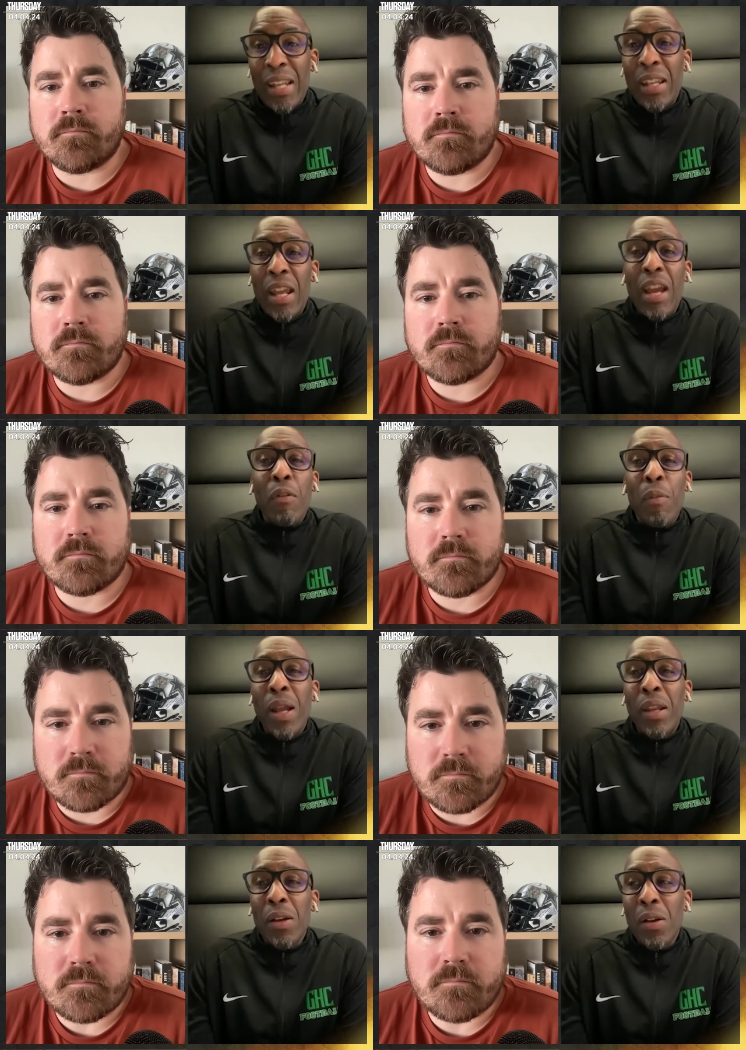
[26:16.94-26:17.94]
Speaker 1: and then
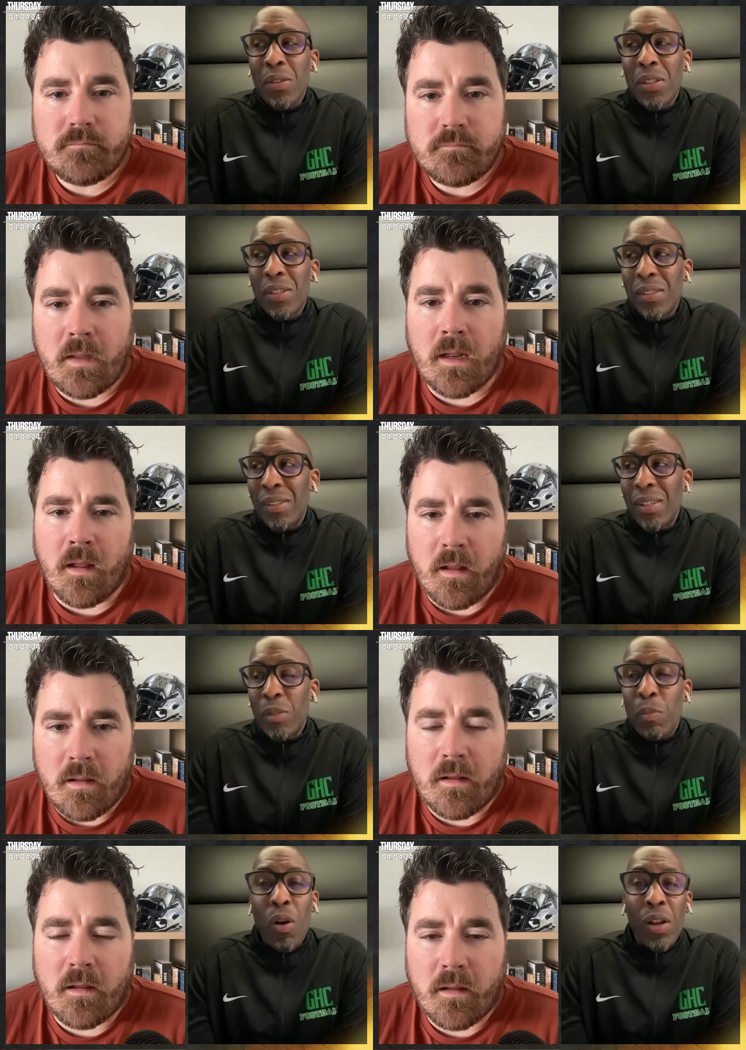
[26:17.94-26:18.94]
everybody else is
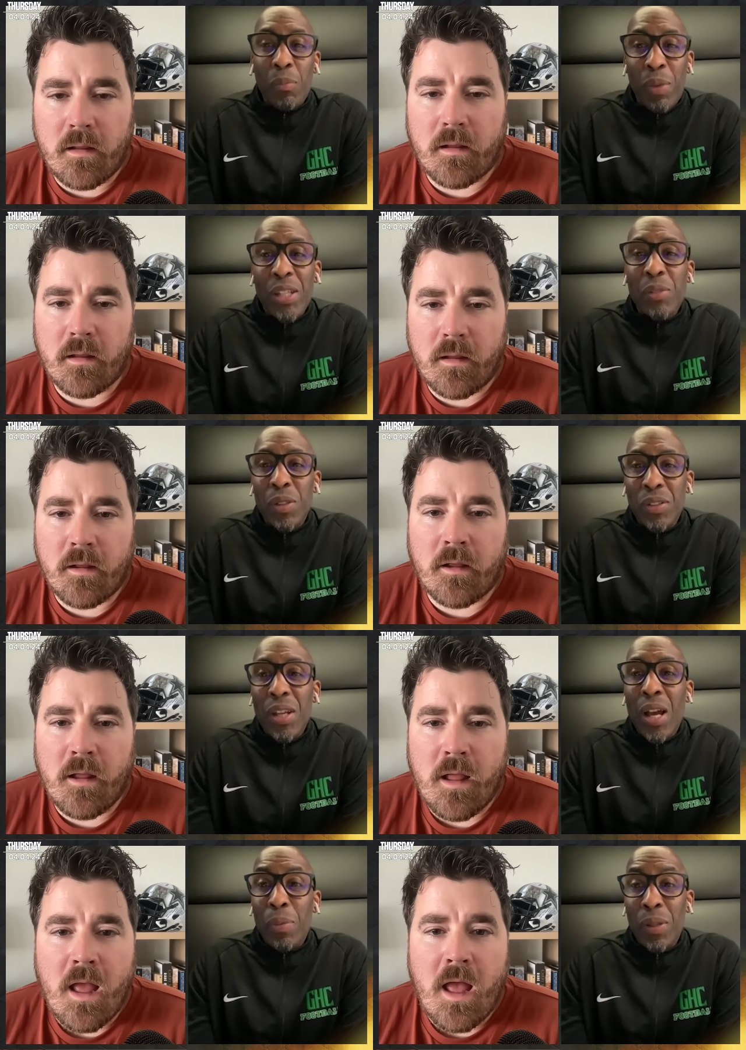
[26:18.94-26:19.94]
bargain
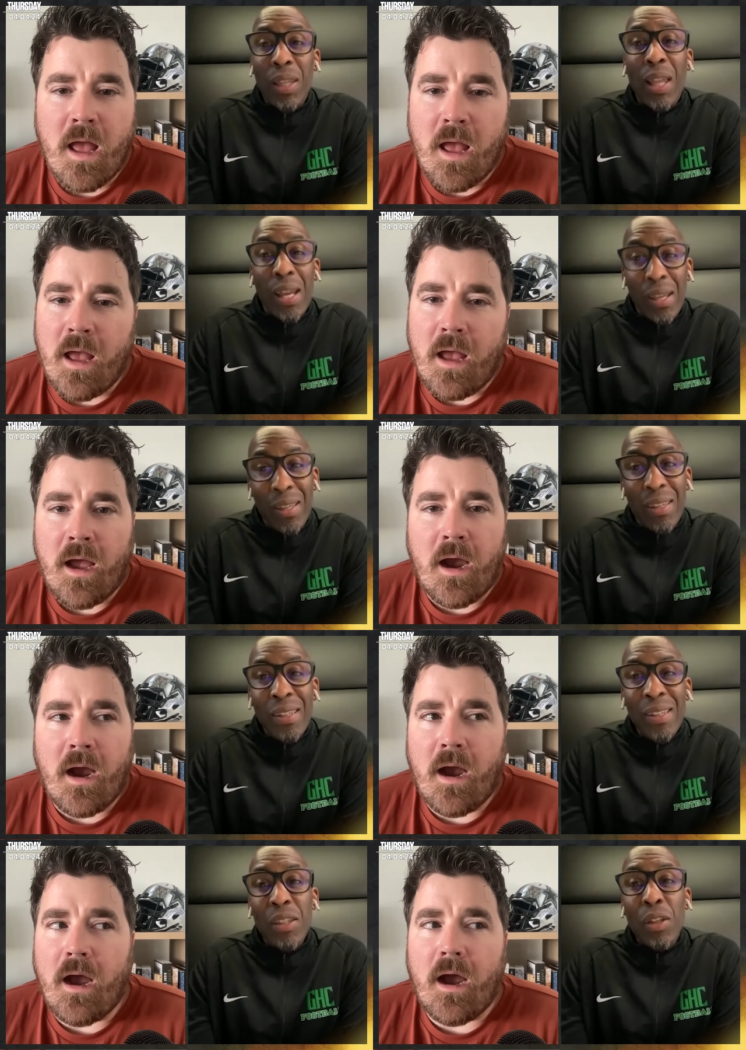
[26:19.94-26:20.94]
basement shopping like
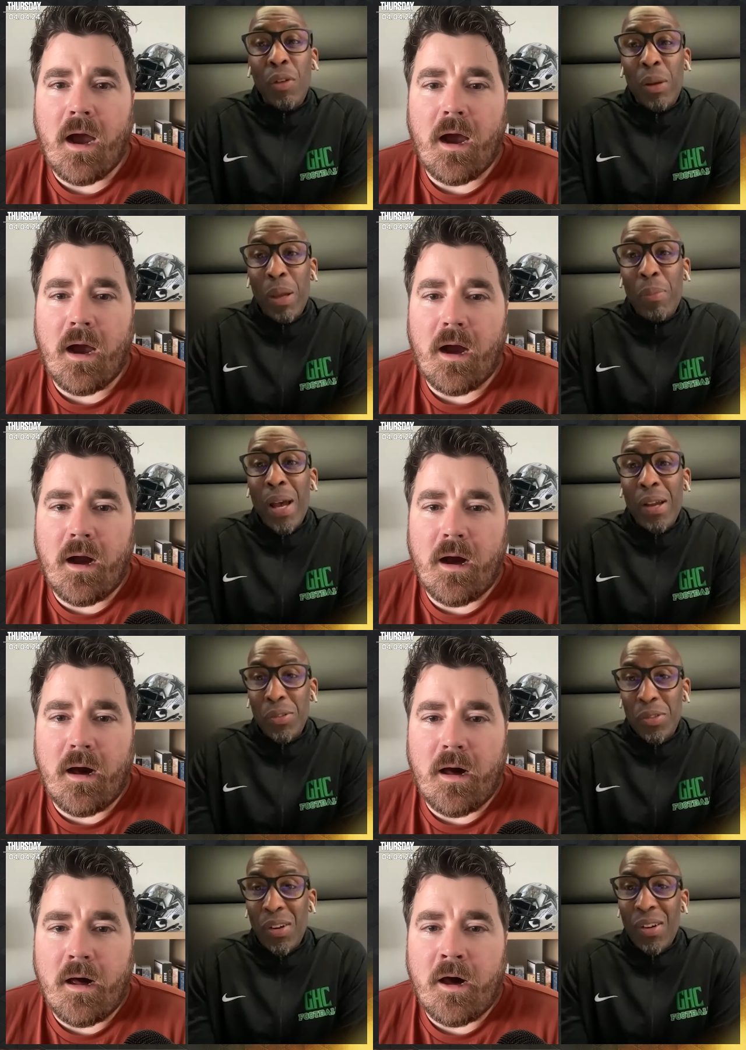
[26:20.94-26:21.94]
the Green Bay
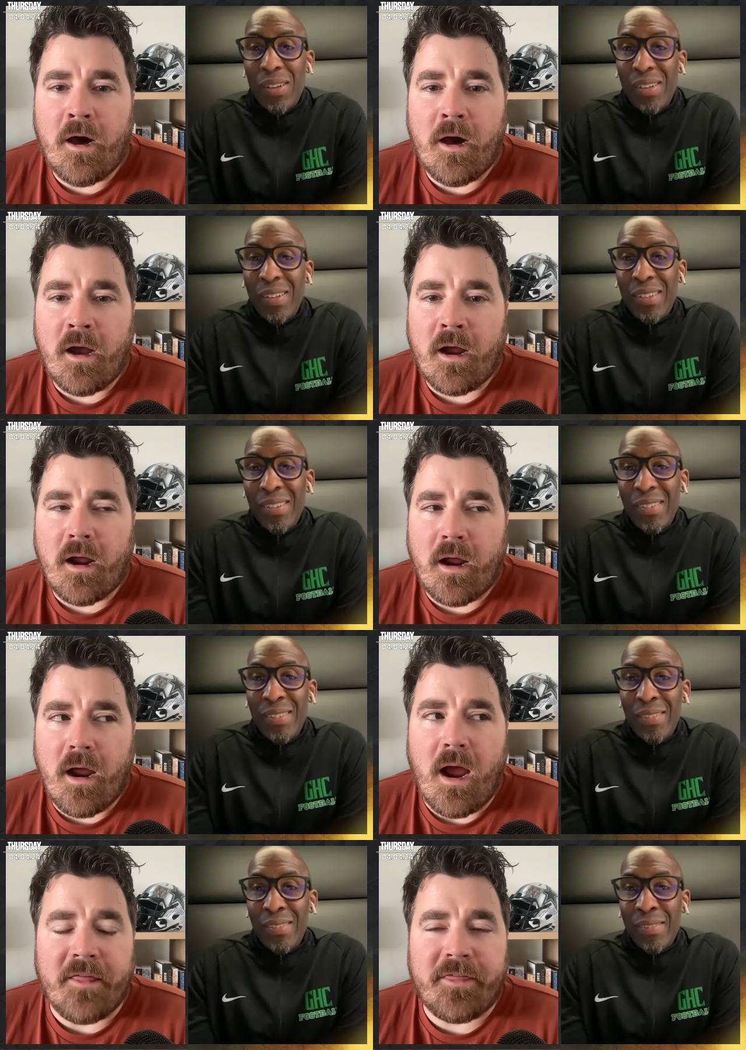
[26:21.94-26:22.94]
Packers are.
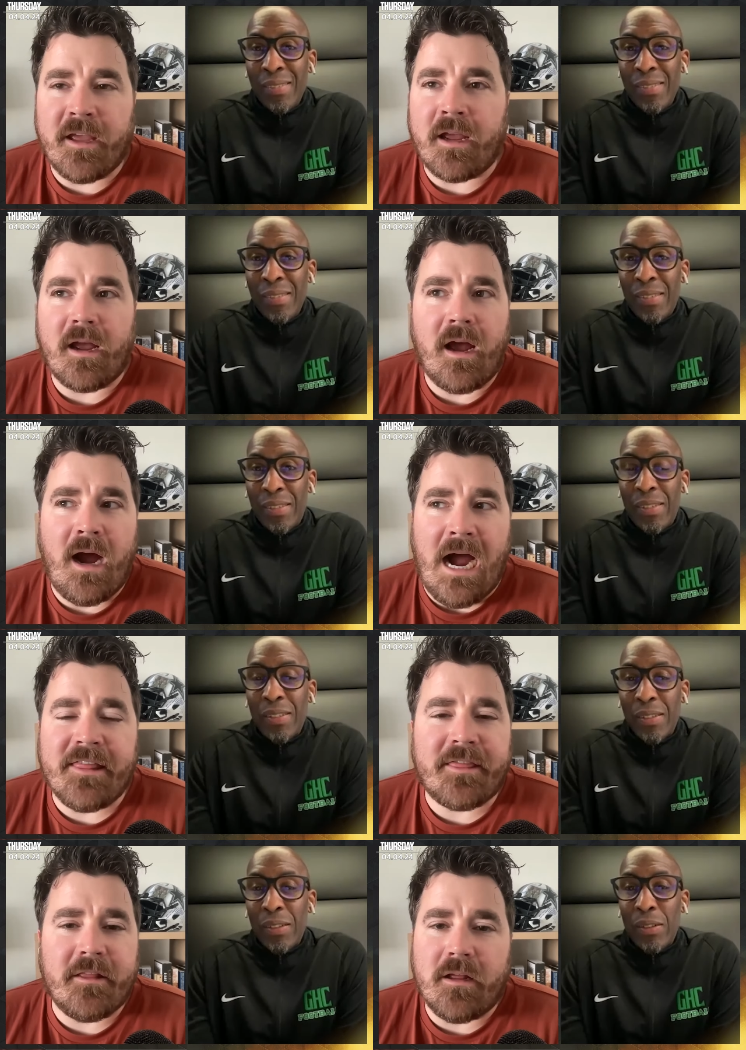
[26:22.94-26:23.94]
Speaker 2: I think
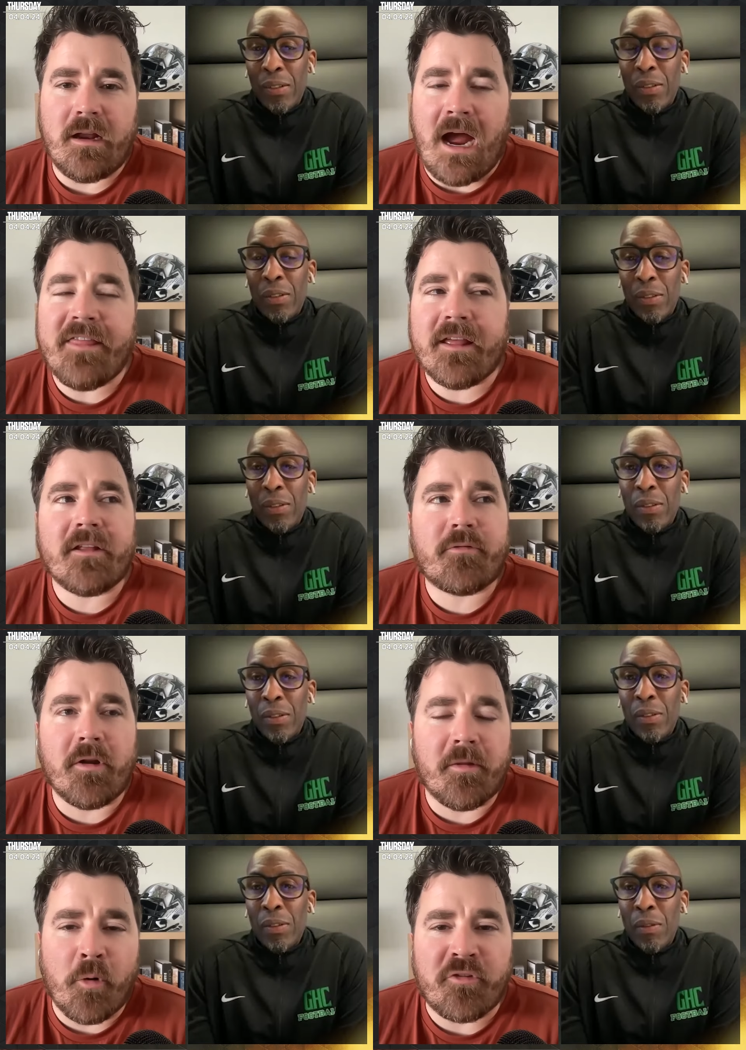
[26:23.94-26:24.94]
it's one of the
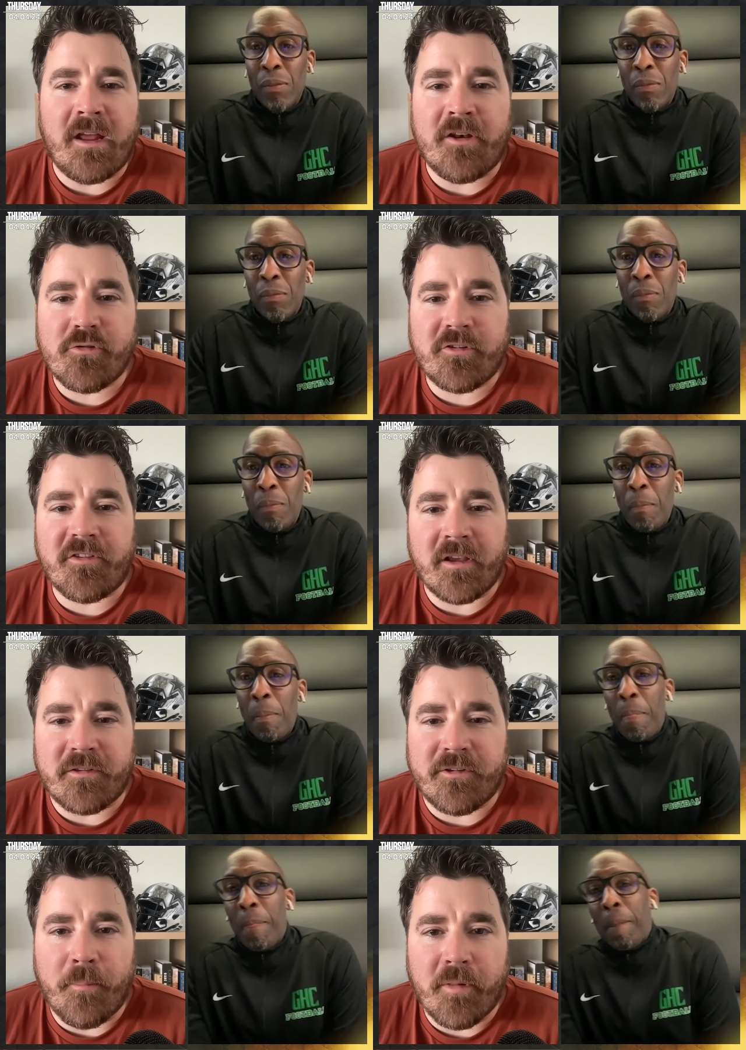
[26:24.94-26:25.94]
most interesting
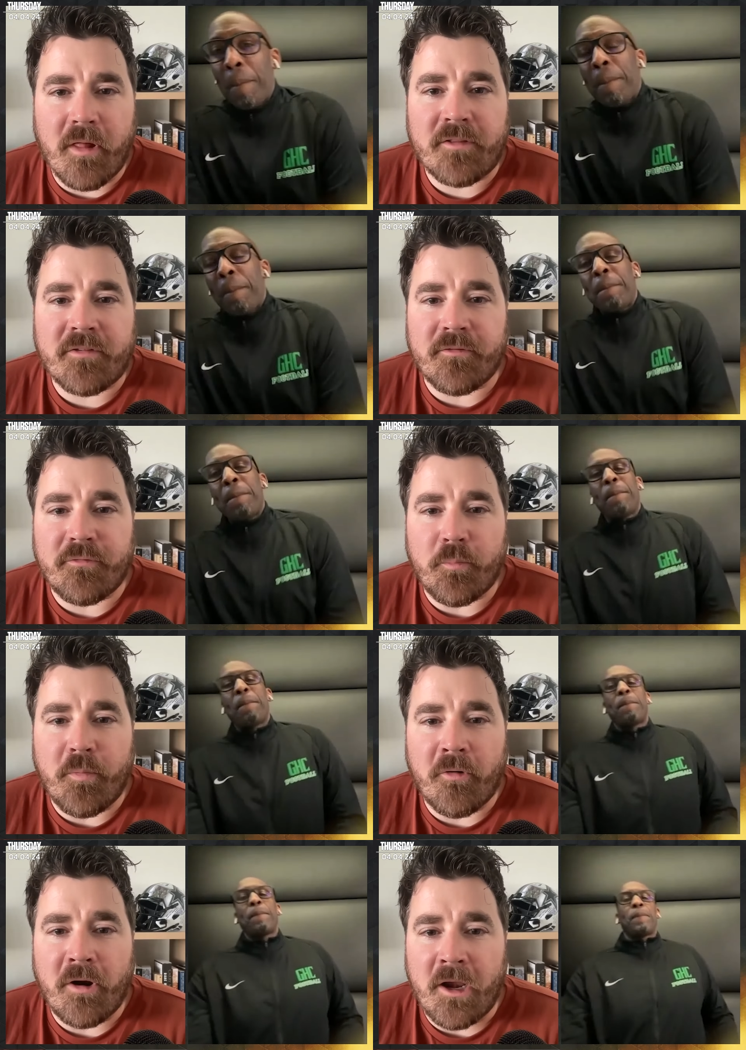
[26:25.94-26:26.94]
subplots in
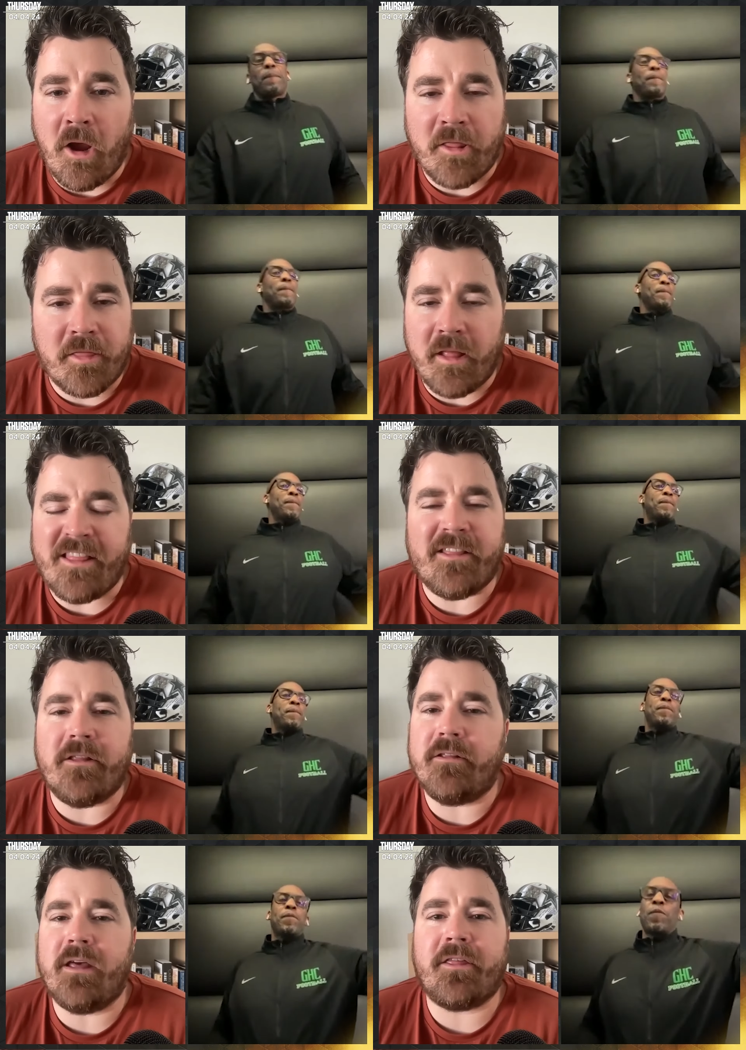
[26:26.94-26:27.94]
football right now. I
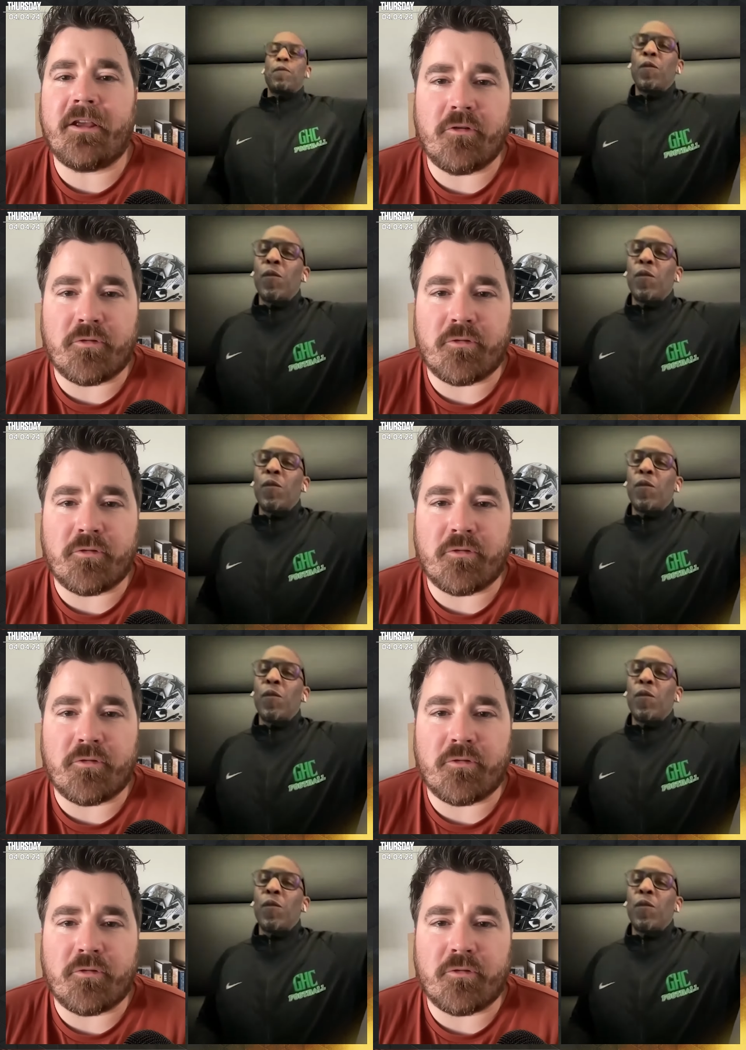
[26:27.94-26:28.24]
think you're